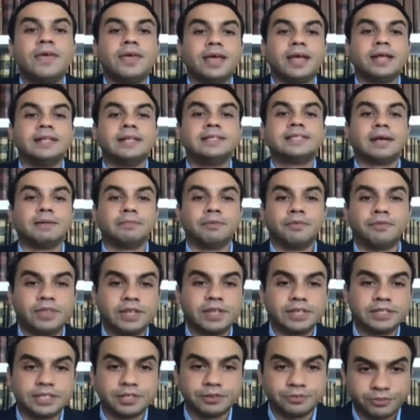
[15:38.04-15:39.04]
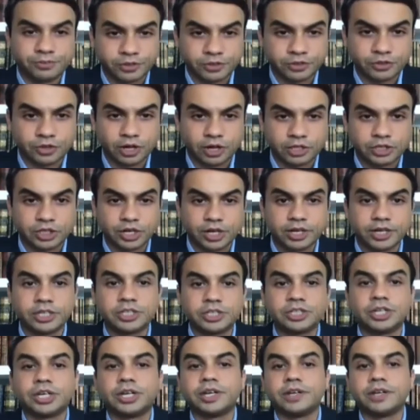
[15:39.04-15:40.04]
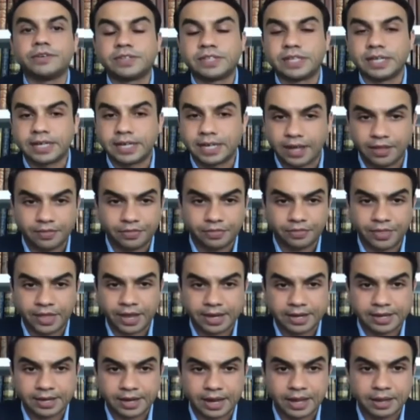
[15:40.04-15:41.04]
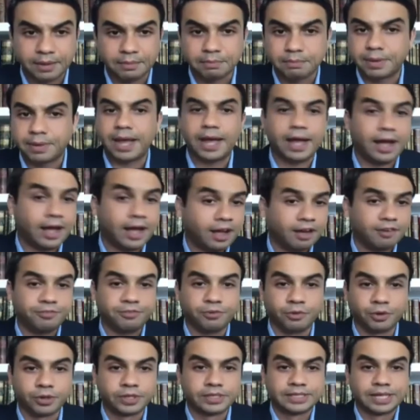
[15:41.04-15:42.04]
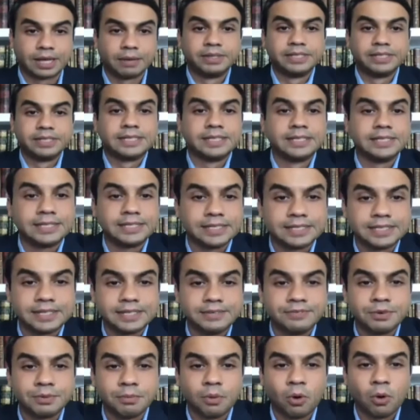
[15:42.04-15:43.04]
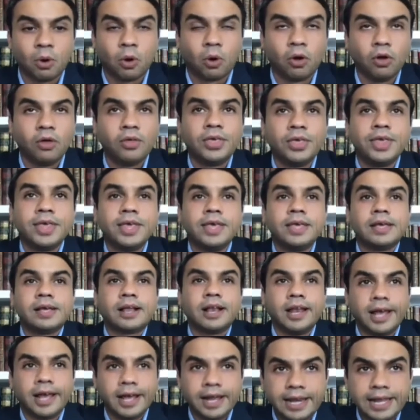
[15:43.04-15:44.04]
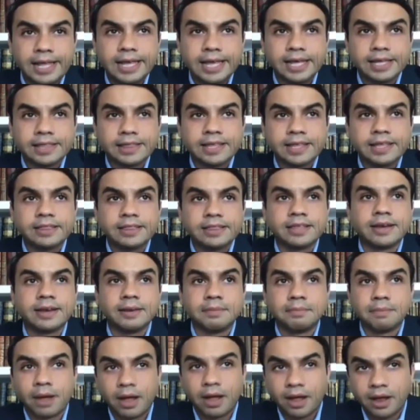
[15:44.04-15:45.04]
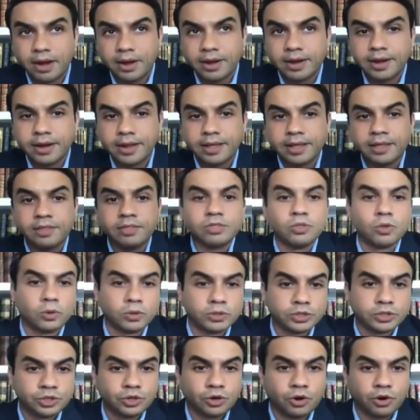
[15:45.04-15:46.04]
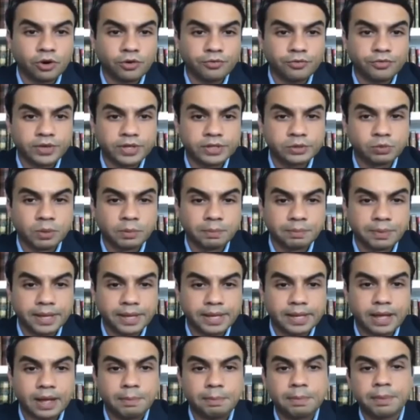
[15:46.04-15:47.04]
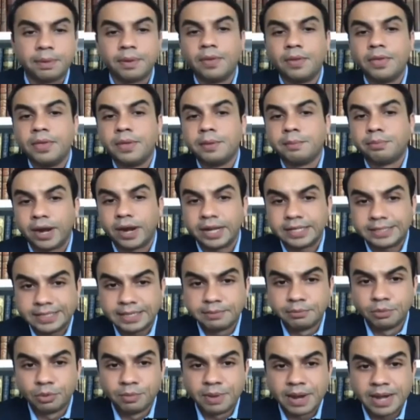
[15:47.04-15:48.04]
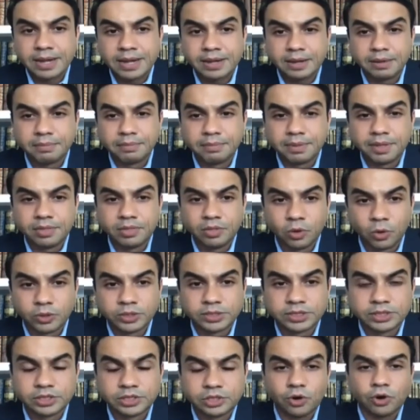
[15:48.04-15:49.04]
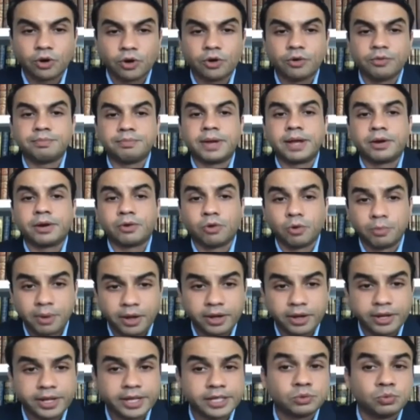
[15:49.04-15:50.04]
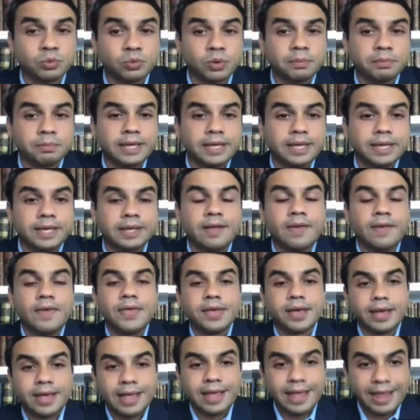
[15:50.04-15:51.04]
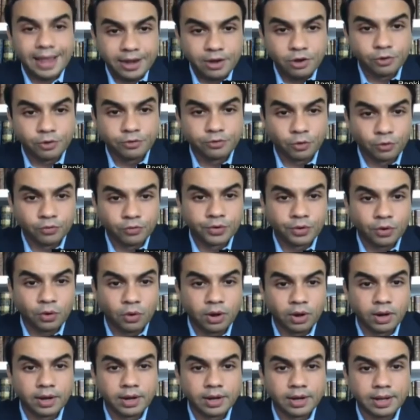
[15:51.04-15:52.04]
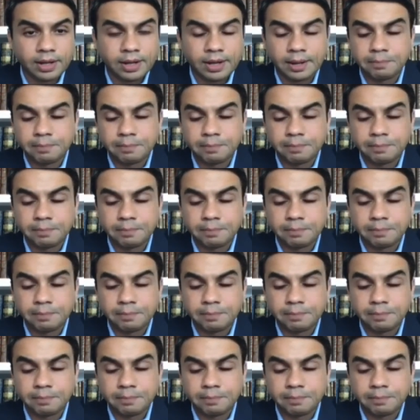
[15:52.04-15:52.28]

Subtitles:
and some of these infrastructure initiatives can cut that time by half or in some instances even more. Clearly, I think the demand in those geographies will pick up. Pricing momentum in those micro markets will be ahead of overall